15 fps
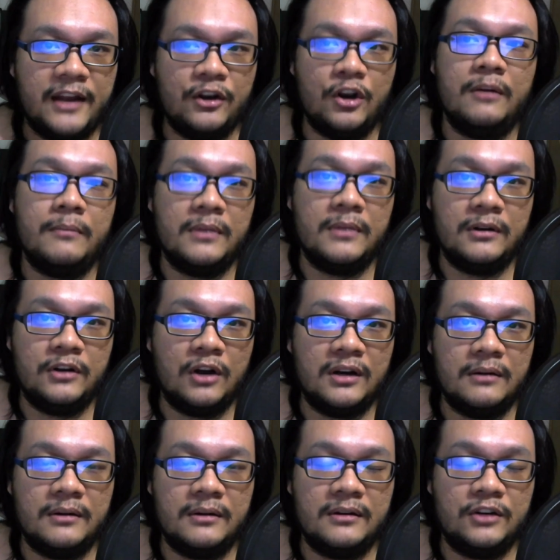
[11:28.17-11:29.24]
and knock
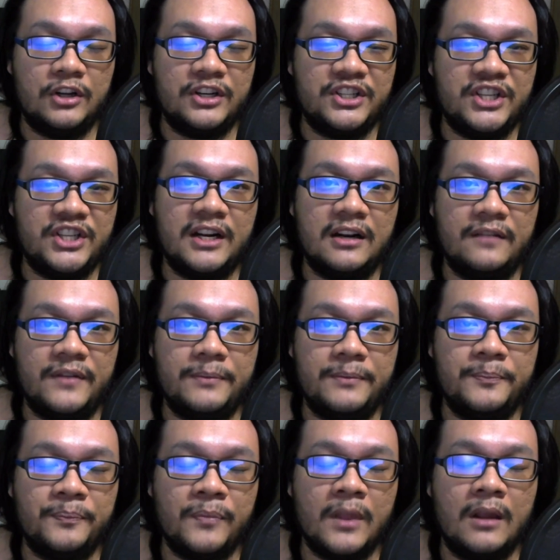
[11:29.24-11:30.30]
the shit out of
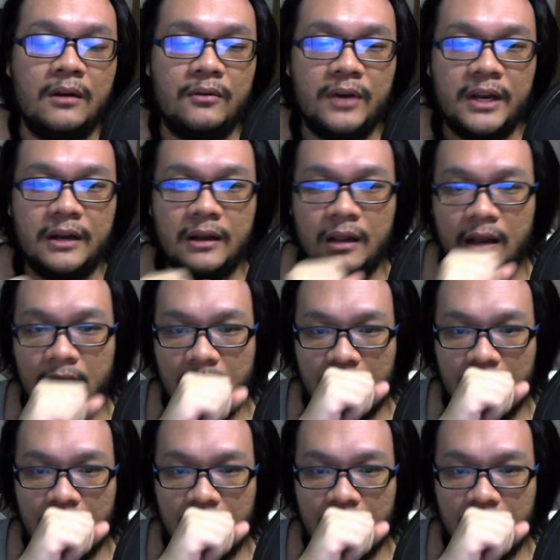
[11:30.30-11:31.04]
him, right?